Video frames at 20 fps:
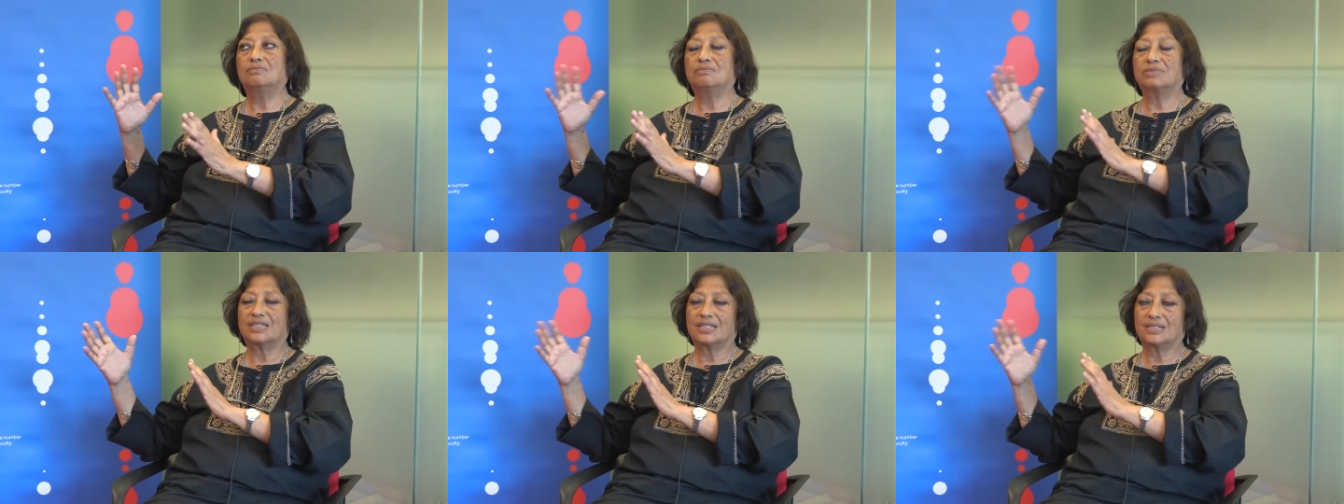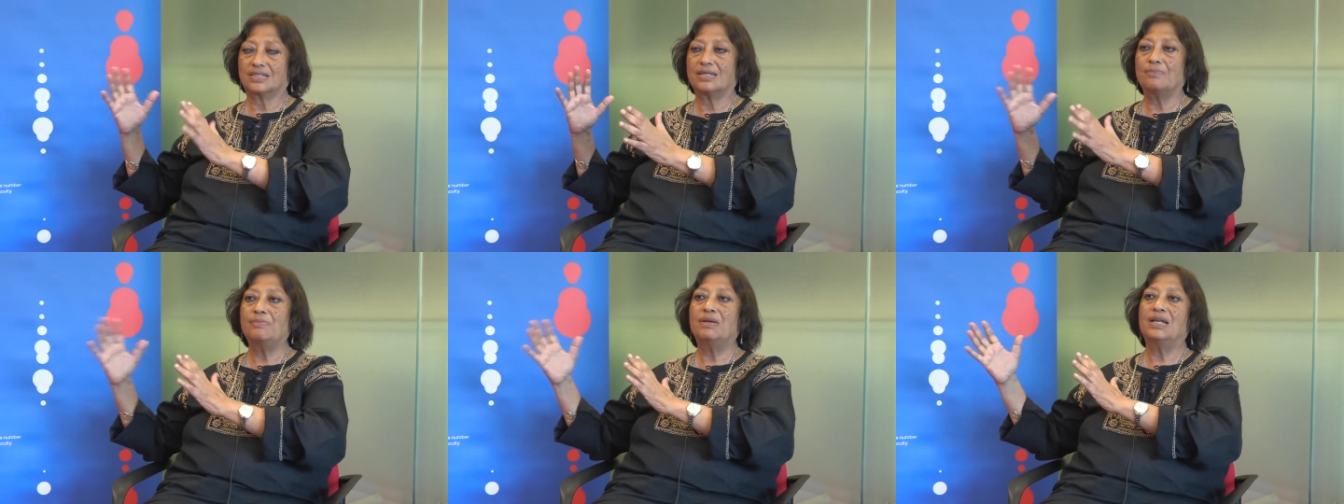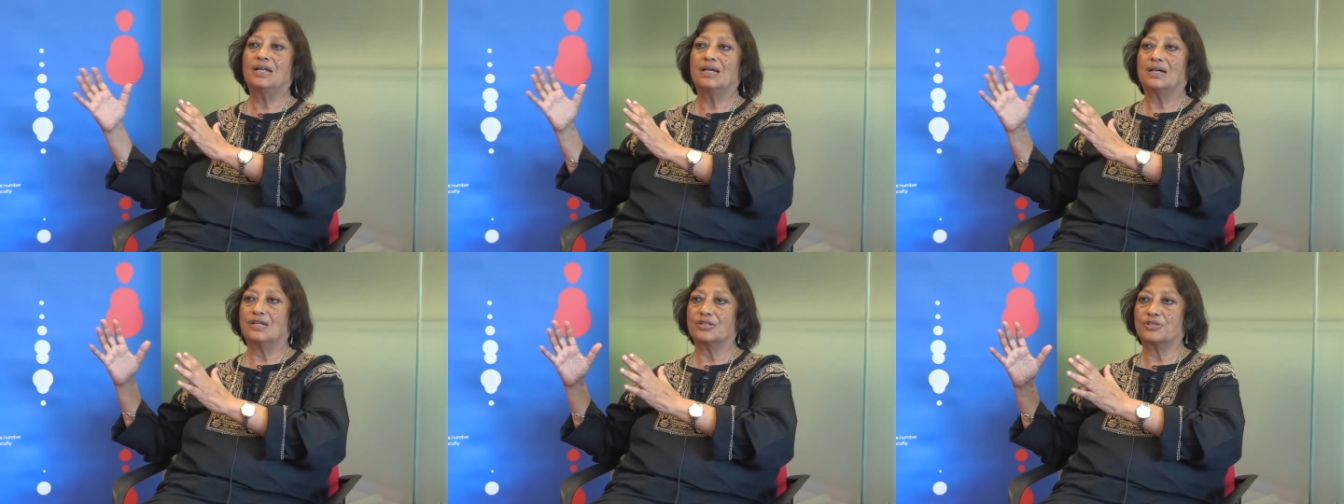
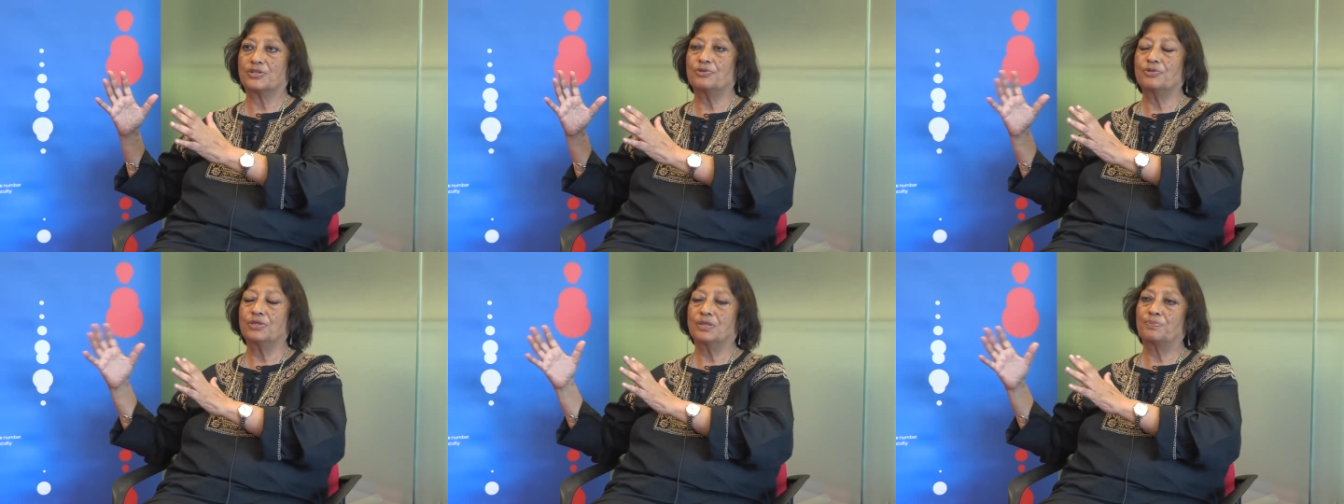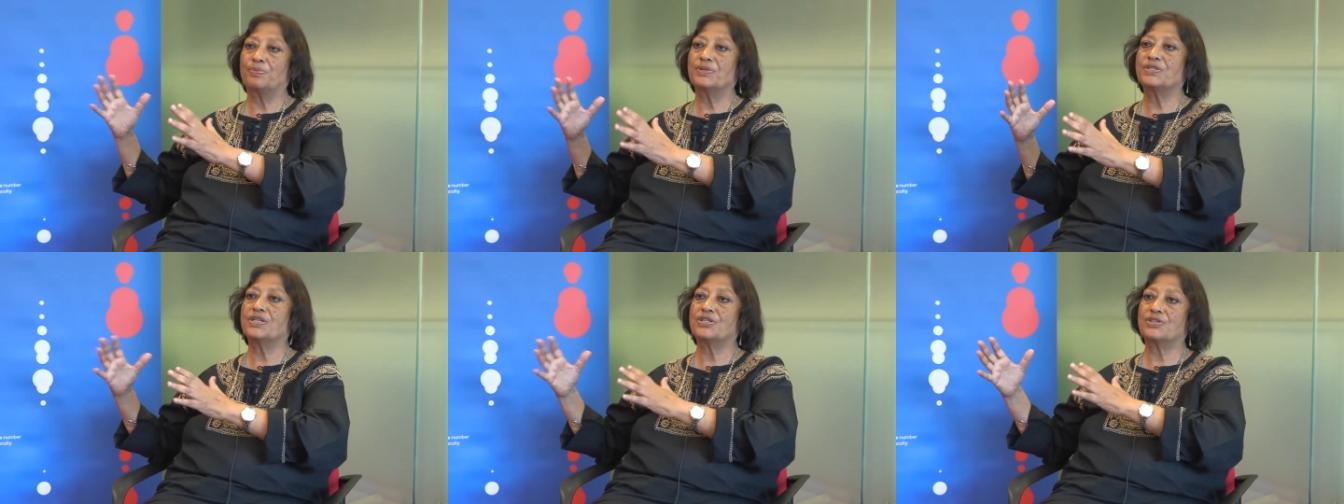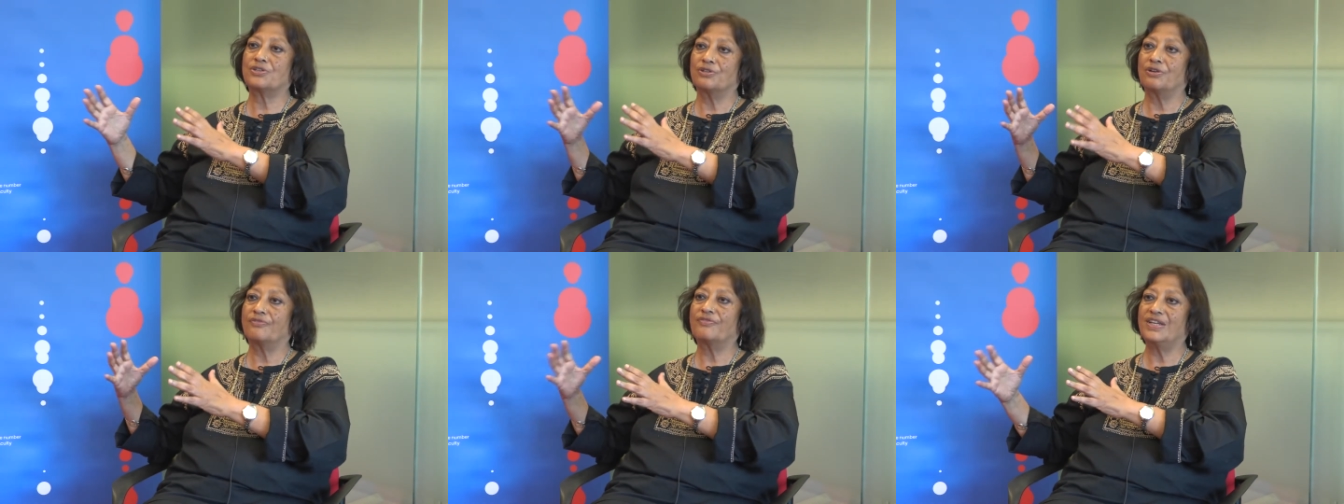similar to the
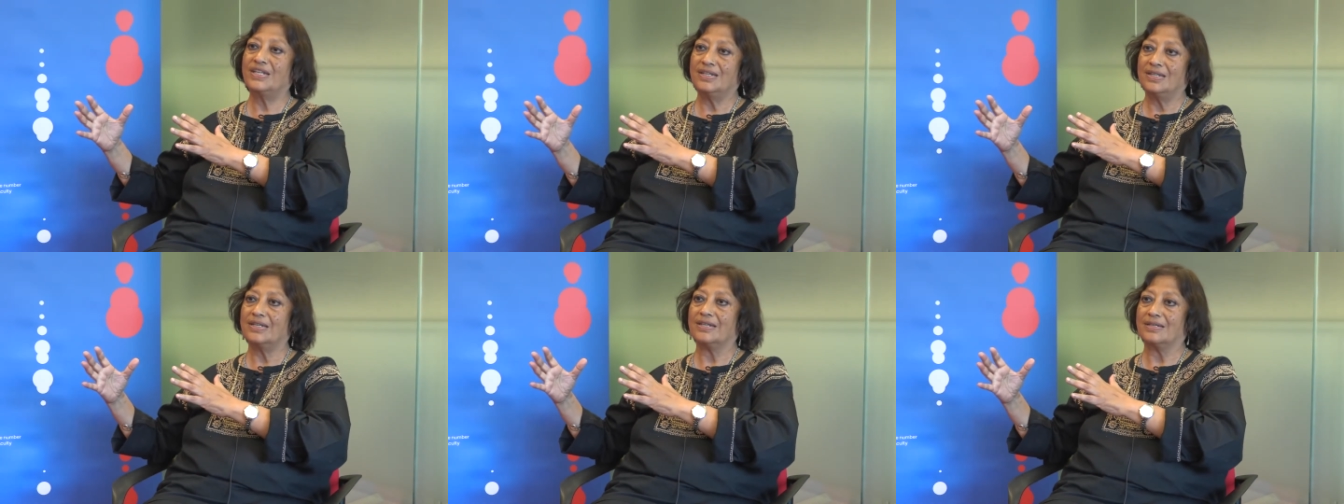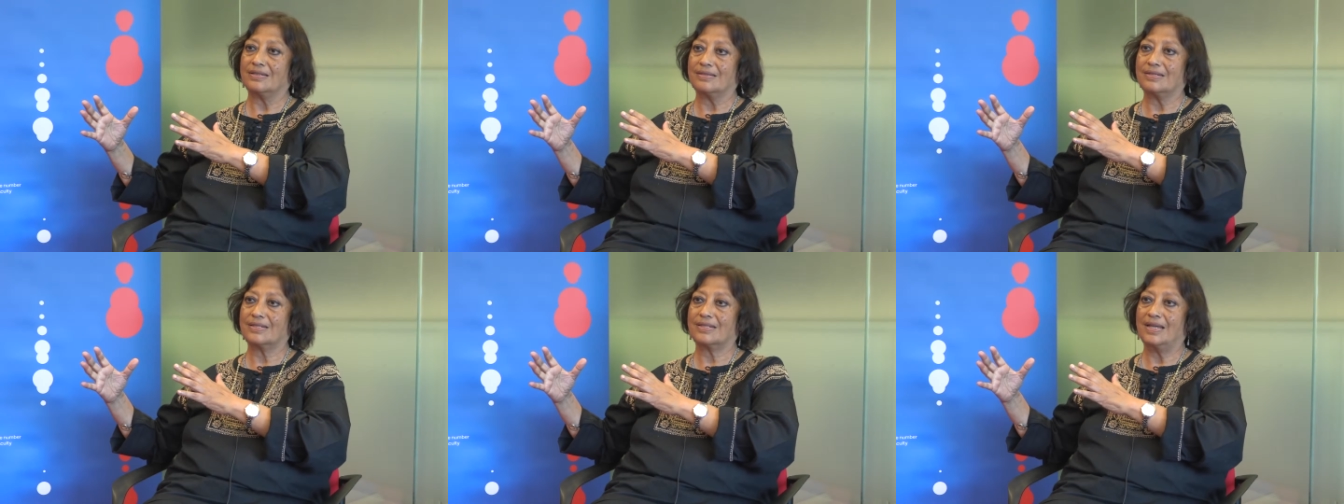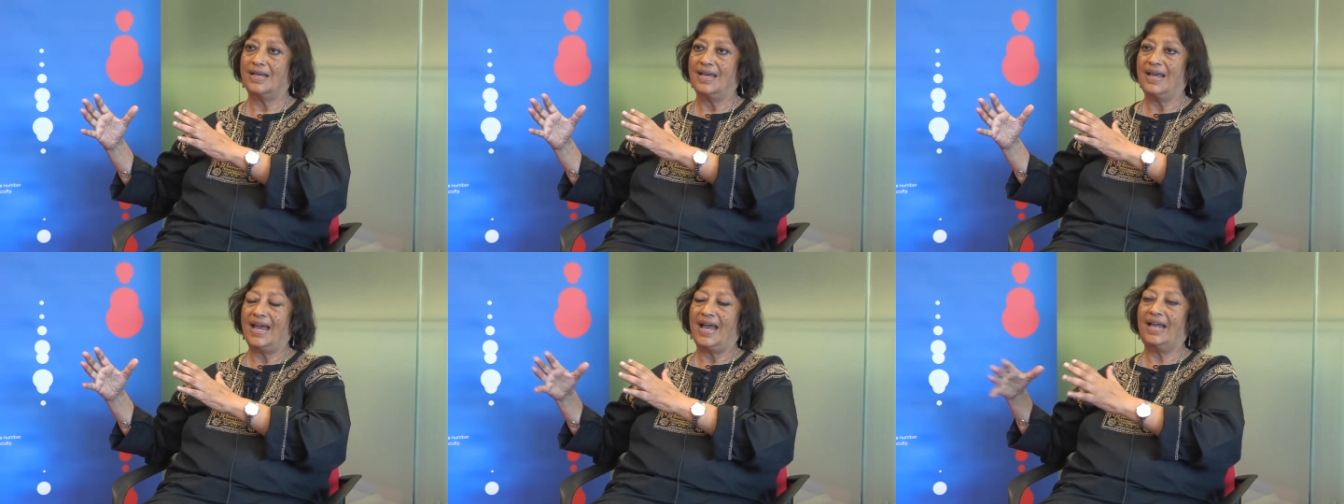position of Indians,